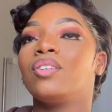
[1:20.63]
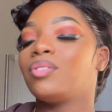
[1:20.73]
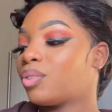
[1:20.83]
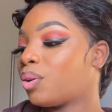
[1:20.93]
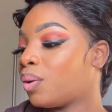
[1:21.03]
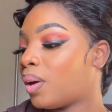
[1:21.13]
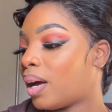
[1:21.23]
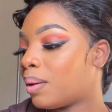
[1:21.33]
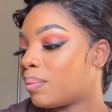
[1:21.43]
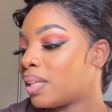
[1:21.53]
So
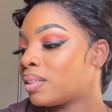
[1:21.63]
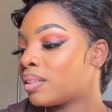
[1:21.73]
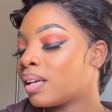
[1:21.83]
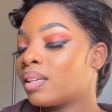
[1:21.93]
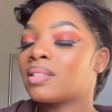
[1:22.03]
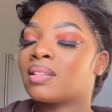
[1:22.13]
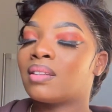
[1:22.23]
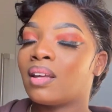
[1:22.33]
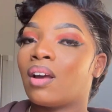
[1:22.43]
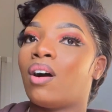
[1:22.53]
let's take it as a
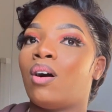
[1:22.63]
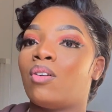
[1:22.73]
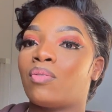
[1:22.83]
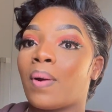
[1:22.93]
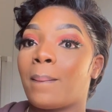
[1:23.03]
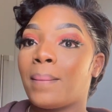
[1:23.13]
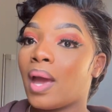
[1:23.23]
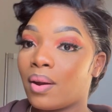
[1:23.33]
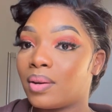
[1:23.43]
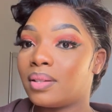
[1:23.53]
thing of
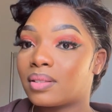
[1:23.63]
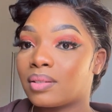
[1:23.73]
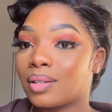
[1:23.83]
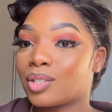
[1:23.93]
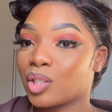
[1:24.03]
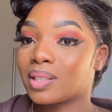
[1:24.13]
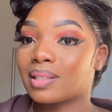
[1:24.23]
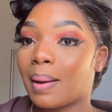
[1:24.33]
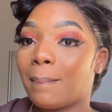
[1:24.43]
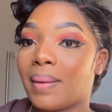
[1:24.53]
parents, not just
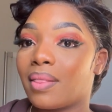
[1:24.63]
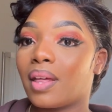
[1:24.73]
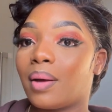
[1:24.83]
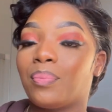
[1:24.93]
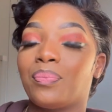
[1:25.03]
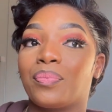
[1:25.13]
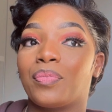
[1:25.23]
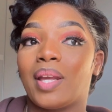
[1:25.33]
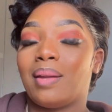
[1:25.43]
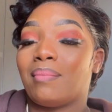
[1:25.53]
a mother.
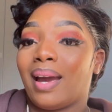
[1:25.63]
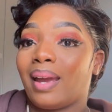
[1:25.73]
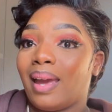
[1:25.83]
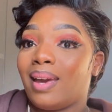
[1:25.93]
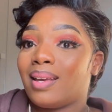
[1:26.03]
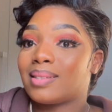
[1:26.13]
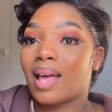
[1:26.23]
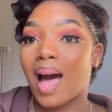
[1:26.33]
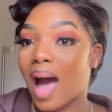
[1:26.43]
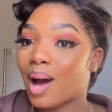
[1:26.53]
In my case,
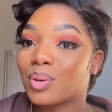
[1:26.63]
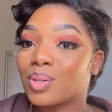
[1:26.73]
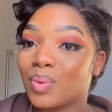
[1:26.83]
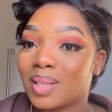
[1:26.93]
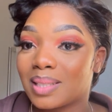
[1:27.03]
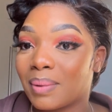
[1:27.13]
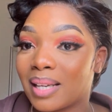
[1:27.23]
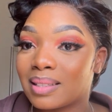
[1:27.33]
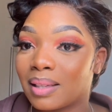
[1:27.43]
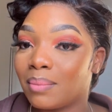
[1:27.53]
I was raised by
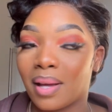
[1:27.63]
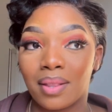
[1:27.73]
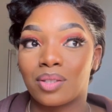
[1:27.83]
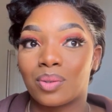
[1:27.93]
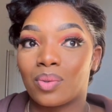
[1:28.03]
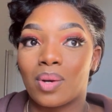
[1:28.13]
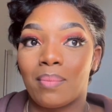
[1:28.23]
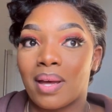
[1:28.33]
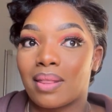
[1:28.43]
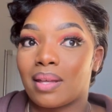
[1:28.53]
a single mother, so a
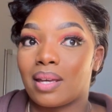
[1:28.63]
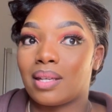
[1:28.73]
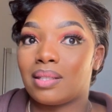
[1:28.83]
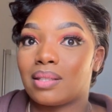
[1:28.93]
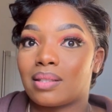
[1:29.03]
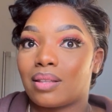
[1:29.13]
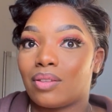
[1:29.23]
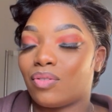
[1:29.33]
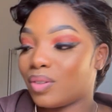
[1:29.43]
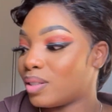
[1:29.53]
mother is
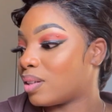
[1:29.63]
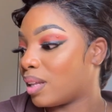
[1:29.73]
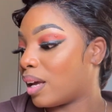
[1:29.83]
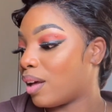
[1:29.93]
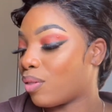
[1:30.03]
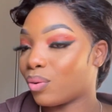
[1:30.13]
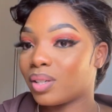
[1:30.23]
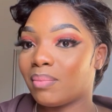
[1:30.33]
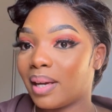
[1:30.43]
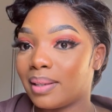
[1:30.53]
the first thing I thought
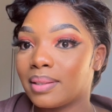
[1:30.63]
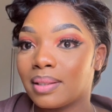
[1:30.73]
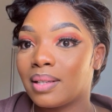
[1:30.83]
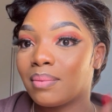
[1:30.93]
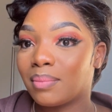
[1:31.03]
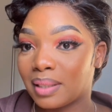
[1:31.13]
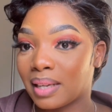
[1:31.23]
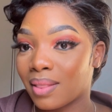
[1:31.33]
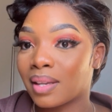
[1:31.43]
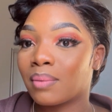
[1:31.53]
in mind. But
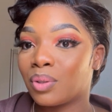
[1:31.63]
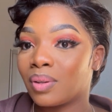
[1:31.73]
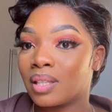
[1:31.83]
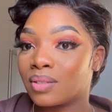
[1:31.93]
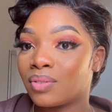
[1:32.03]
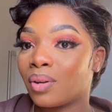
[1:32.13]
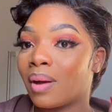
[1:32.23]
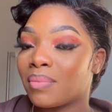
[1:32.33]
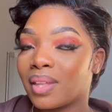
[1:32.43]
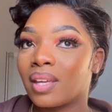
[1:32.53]
now that I'm doing this video,
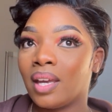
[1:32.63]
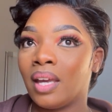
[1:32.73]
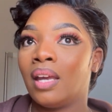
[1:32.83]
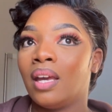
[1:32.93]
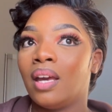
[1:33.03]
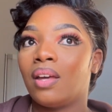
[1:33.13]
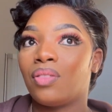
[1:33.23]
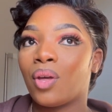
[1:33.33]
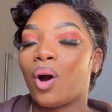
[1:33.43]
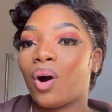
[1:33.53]
I'm thinking
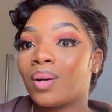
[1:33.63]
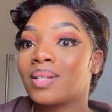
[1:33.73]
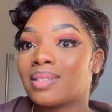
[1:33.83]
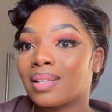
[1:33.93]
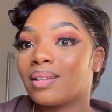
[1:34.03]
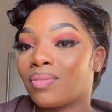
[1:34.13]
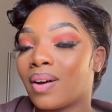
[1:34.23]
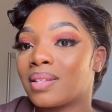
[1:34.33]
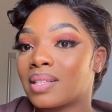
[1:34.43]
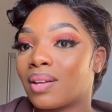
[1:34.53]
there are single
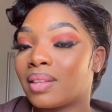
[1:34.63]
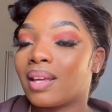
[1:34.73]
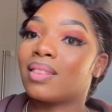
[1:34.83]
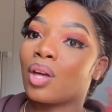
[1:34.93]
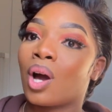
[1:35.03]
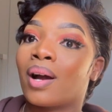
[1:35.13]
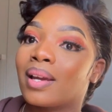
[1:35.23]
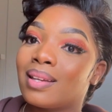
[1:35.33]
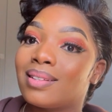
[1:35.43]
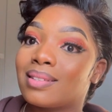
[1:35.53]
fathers out there. There are
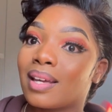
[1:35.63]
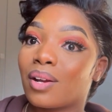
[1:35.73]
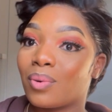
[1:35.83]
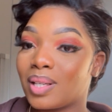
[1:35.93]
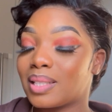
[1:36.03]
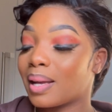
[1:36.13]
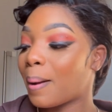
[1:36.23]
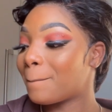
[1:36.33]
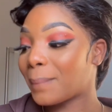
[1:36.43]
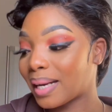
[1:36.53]
kids that are raised
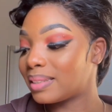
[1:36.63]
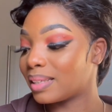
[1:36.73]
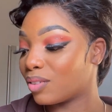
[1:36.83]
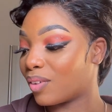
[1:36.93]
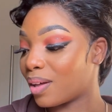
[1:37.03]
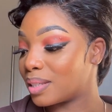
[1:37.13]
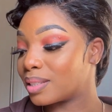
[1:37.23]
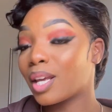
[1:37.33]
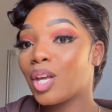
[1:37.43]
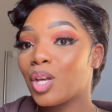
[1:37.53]
by single
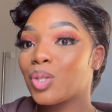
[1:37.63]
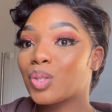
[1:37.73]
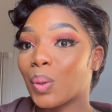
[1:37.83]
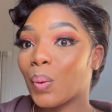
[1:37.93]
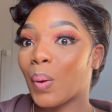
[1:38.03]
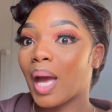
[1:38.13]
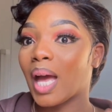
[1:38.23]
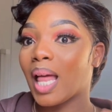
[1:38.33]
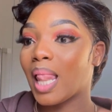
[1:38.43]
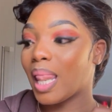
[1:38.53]
fathers. So
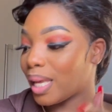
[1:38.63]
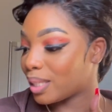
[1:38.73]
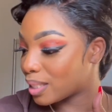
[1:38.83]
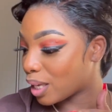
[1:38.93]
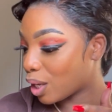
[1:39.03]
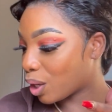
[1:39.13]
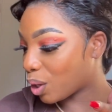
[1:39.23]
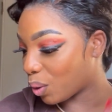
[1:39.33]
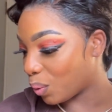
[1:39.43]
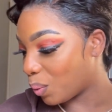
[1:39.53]
let's
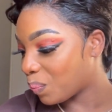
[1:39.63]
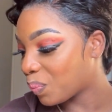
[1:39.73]
go.